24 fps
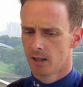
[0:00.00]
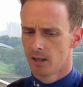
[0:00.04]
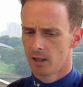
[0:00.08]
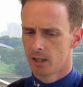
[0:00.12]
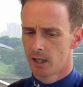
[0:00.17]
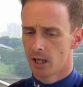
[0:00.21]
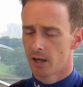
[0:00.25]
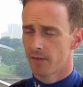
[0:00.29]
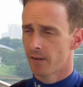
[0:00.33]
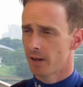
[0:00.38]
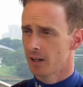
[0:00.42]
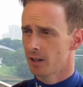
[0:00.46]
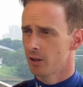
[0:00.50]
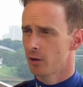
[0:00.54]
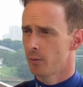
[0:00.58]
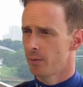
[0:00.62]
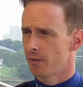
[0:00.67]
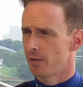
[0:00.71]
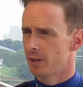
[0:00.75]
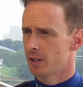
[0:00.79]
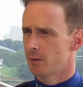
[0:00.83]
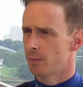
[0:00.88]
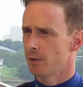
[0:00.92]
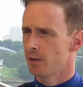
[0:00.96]
yeah, I've had a little bit
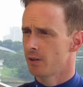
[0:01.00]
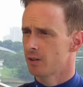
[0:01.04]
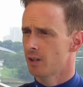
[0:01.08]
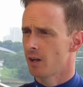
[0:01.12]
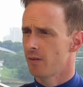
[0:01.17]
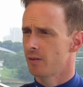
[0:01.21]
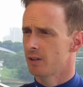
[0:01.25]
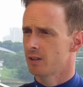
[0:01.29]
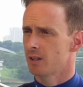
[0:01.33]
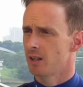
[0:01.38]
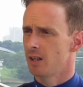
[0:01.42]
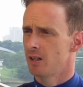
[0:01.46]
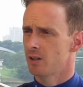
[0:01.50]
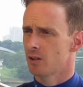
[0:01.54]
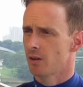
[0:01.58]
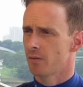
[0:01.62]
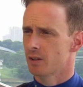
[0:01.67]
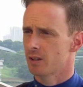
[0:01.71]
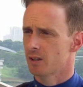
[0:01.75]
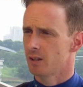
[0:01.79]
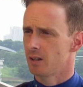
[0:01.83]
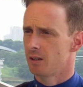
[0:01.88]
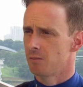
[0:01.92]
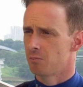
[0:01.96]
of experience overseas.
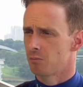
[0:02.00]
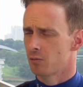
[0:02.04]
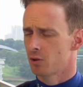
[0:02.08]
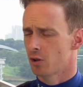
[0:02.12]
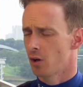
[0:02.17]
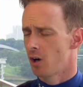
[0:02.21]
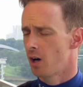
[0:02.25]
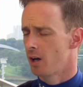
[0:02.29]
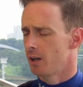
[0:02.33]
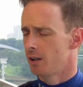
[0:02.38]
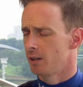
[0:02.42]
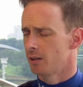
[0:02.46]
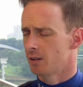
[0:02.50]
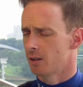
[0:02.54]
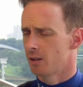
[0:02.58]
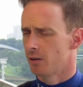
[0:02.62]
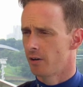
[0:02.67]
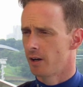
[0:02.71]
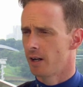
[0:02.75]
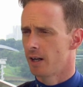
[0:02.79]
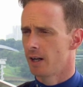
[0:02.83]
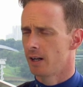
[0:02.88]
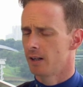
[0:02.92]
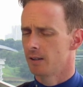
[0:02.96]
Obviously, China,
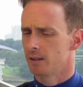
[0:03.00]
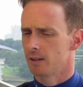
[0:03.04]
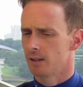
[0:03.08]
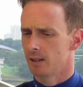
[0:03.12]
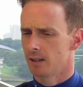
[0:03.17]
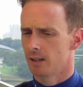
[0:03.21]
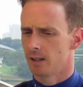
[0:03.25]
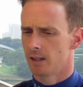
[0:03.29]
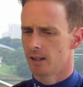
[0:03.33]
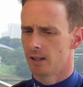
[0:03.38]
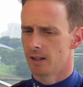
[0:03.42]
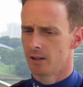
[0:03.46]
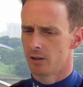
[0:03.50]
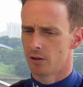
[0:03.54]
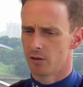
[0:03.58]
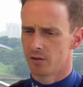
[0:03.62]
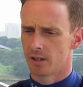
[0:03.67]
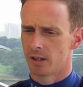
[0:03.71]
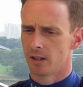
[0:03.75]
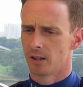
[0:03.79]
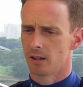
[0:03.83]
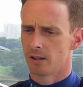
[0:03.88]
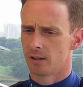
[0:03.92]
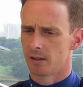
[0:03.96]
Korea, New
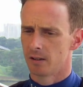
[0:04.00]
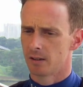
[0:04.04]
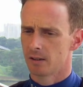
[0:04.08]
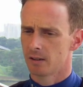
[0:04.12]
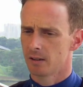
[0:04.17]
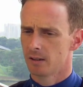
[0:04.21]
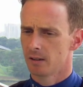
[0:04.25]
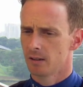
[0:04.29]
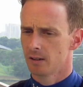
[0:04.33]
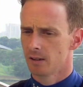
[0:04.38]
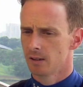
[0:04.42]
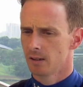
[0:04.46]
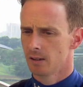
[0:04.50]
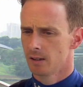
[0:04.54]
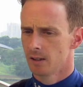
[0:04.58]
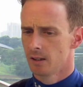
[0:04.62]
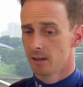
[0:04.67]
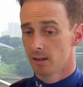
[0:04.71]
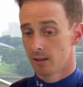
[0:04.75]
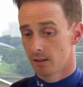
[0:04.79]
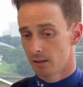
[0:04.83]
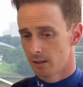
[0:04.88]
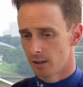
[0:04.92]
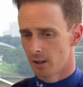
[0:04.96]
Zealand,
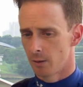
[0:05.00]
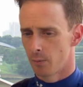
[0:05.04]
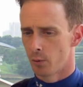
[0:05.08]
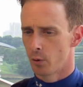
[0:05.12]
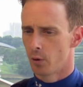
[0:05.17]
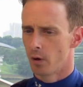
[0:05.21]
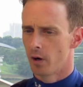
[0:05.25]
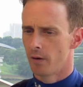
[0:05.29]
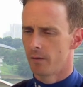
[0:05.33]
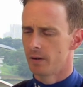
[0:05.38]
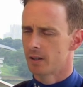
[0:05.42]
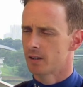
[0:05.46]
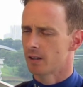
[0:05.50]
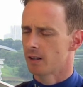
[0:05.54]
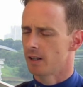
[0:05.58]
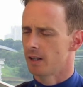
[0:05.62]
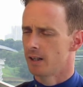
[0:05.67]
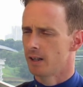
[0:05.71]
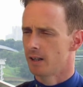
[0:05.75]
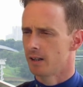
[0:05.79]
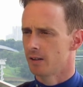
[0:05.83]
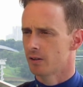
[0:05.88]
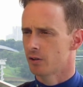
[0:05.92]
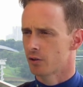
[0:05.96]
Singapore,
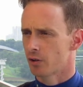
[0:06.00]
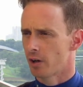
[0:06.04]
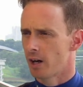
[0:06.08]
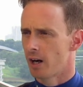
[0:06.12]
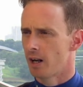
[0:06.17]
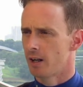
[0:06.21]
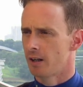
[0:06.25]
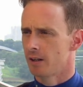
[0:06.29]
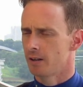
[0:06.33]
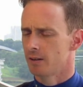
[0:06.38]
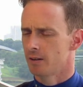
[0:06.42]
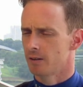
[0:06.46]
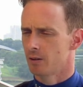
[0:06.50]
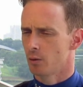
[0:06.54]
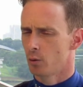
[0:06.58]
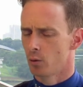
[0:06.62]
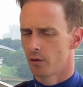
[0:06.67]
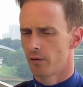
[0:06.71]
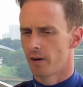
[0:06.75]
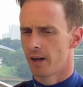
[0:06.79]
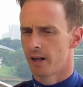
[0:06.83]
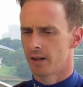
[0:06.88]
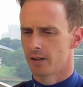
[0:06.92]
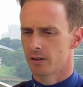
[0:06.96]
obviously, Australia, all
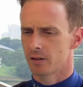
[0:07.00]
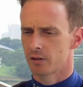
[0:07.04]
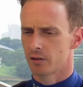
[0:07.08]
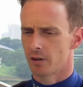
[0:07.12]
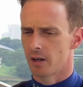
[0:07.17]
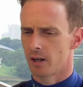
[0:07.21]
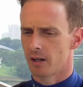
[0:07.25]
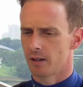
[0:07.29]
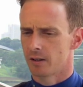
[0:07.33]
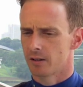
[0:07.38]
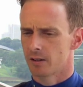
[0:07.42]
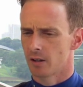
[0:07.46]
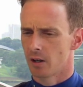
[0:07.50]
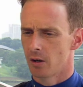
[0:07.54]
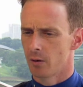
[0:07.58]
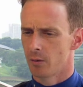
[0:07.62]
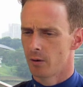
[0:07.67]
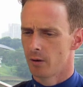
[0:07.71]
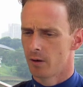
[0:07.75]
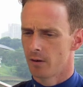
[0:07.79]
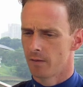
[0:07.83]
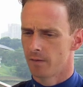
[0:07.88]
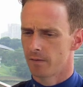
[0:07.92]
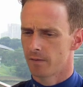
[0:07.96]
around Australia.
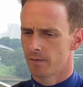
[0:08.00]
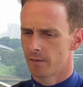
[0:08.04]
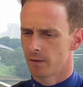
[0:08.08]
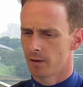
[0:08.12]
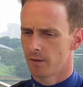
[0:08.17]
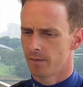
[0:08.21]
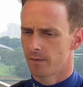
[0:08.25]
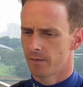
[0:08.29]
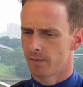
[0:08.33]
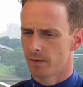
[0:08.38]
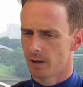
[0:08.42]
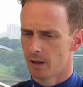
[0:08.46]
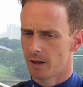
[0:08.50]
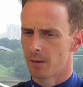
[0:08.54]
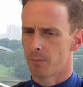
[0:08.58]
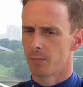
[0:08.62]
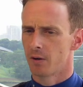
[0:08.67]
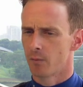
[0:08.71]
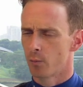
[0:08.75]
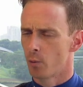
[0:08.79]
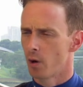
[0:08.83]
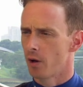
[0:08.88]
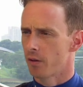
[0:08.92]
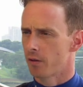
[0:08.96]
So I've had a bit
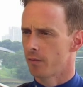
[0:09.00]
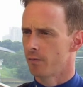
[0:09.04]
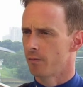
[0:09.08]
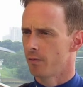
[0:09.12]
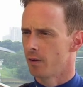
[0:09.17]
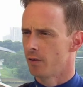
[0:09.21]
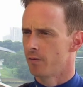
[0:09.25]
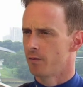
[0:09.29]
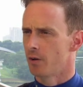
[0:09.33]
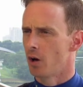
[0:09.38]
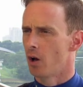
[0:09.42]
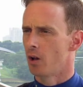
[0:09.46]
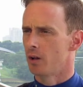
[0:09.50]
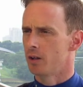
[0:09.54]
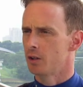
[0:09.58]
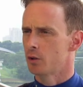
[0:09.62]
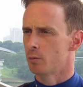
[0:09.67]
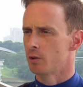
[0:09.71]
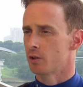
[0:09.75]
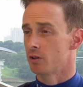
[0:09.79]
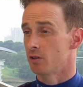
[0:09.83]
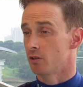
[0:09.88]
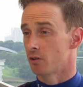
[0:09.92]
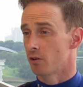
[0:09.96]
of wealth of knowledge,
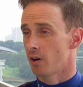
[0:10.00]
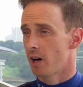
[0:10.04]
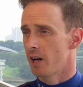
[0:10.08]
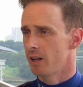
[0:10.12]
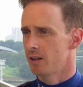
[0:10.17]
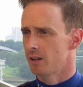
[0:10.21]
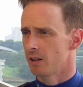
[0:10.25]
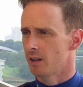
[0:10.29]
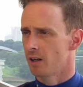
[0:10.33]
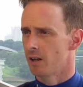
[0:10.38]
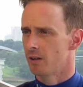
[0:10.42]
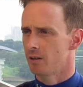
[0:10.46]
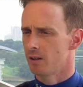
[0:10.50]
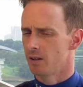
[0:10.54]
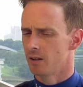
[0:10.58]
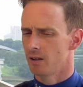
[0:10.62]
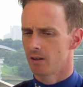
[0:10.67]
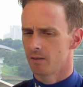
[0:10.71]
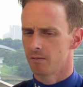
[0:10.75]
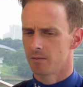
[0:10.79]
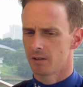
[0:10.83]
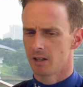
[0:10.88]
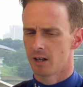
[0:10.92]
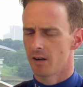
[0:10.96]
which is great. You
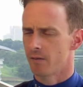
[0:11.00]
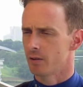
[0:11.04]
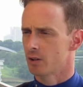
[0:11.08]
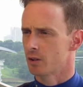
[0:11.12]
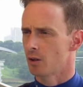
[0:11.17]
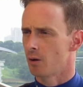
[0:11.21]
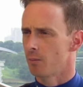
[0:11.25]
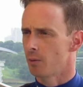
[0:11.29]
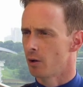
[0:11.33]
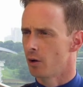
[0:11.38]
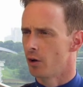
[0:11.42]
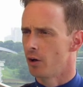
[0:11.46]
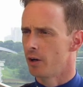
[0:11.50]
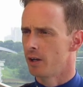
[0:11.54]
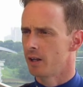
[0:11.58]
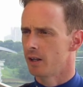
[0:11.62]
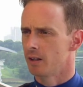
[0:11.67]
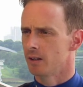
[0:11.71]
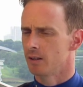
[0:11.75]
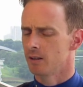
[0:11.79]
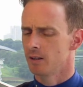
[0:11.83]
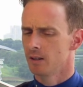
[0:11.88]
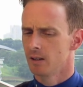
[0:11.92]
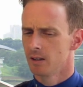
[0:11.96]
never stop learning,
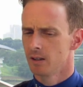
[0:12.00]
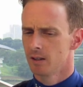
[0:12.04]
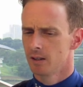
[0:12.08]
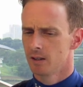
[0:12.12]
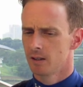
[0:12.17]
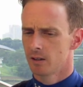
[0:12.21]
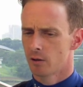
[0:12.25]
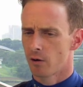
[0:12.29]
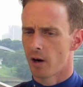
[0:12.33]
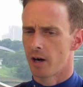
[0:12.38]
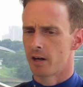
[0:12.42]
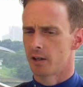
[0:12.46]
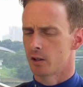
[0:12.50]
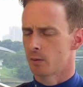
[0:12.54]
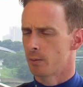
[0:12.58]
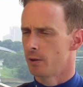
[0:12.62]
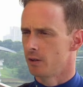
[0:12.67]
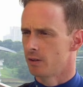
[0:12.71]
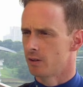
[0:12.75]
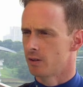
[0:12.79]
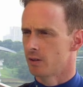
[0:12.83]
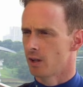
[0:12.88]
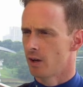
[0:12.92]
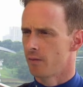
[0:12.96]
and great
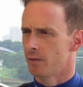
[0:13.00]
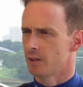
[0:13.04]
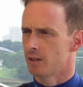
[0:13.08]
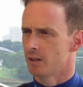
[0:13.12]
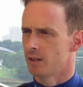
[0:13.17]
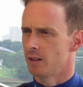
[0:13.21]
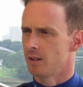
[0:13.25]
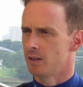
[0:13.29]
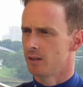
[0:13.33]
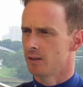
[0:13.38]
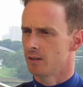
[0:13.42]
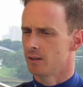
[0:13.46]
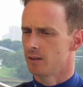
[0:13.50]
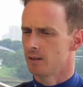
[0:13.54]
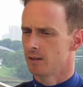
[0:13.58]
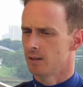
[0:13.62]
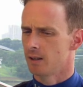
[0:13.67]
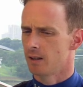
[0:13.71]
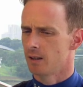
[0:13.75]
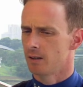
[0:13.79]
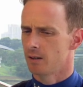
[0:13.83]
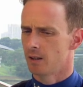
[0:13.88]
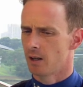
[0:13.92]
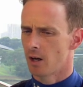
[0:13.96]
experiences overseas, and
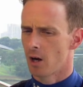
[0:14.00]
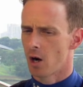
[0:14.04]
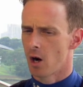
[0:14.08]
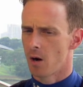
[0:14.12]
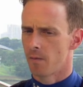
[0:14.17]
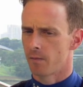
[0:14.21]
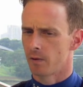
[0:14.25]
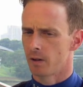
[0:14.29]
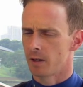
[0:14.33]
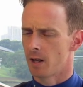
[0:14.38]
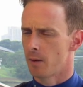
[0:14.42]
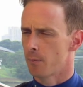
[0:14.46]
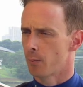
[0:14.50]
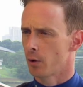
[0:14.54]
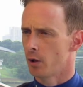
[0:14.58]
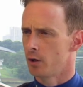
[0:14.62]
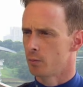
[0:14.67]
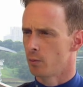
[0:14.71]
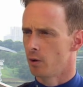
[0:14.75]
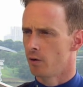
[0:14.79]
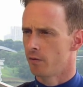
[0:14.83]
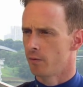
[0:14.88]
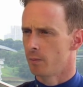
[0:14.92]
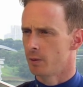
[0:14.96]
hopefully that
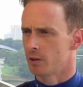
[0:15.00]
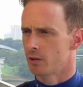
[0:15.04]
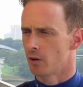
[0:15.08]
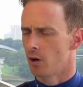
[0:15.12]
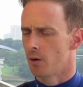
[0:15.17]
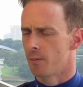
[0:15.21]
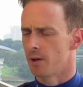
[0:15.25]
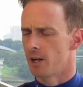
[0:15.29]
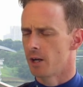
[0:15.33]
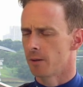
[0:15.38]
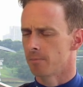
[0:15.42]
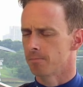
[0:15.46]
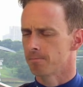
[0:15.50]
bodes well for my time here.